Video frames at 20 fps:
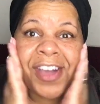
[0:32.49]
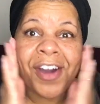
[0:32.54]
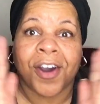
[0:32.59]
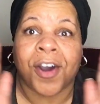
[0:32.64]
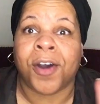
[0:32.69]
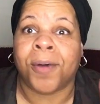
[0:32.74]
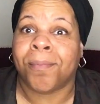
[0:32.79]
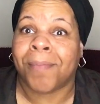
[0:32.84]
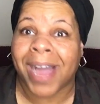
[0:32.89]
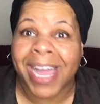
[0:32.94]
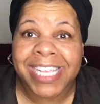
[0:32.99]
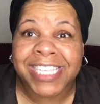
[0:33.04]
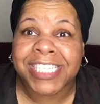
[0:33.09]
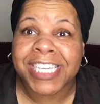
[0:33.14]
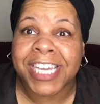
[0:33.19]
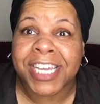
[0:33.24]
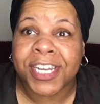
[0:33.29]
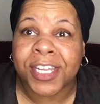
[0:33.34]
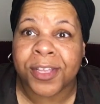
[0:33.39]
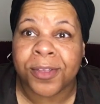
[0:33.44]
on my
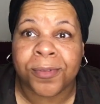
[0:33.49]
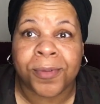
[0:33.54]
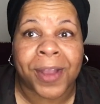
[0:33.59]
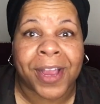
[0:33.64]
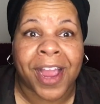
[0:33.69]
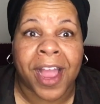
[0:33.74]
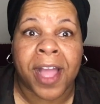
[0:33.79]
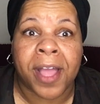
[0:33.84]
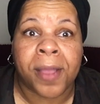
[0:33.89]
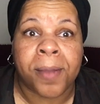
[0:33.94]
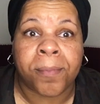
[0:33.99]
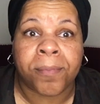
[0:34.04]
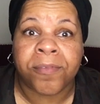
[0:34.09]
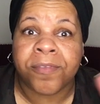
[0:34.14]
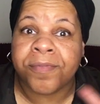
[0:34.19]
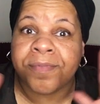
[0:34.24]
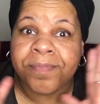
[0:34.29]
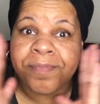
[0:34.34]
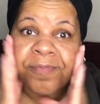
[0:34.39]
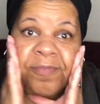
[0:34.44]
channel where I am
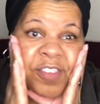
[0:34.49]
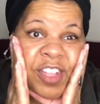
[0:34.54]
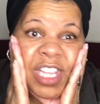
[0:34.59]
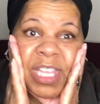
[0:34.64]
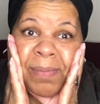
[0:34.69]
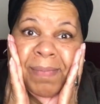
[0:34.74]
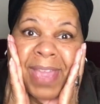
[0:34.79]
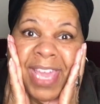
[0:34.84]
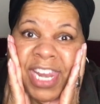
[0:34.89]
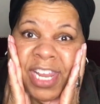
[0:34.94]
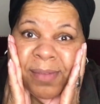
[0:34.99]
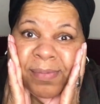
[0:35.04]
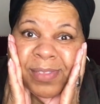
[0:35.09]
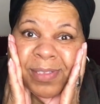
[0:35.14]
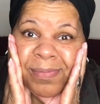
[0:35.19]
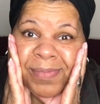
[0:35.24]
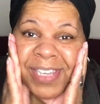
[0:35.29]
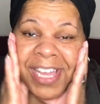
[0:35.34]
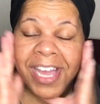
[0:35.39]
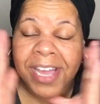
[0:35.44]
fully made up
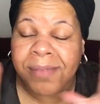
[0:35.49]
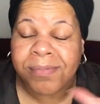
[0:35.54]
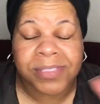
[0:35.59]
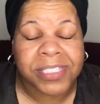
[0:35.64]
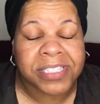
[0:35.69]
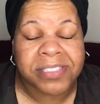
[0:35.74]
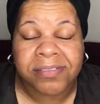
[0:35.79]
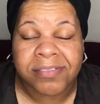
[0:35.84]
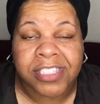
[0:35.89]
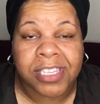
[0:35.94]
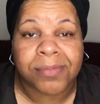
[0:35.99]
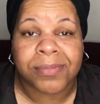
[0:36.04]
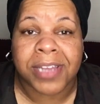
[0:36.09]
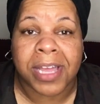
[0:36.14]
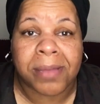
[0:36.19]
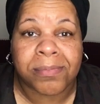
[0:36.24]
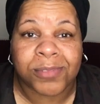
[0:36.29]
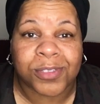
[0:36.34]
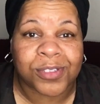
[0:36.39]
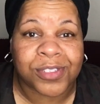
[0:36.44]
sometimes, and
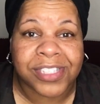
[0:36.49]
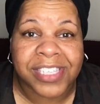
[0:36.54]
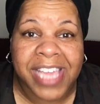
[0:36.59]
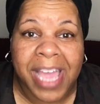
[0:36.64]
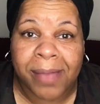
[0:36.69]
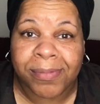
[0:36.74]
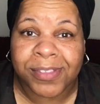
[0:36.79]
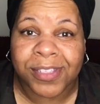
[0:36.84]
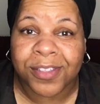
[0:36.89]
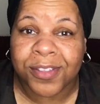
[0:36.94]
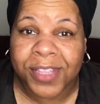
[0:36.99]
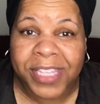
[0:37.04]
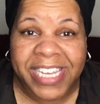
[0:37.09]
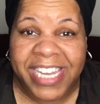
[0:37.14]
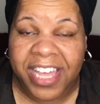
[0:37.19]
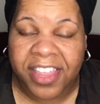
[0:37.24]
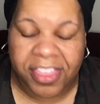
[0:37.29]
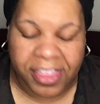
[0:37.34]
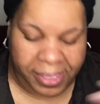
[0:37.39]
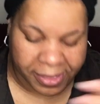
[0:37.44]
sometimes you see absolutely
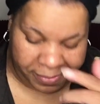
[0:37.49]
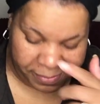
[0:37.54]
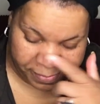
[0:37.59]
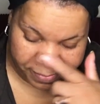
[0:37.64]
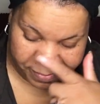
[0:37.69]
nothing.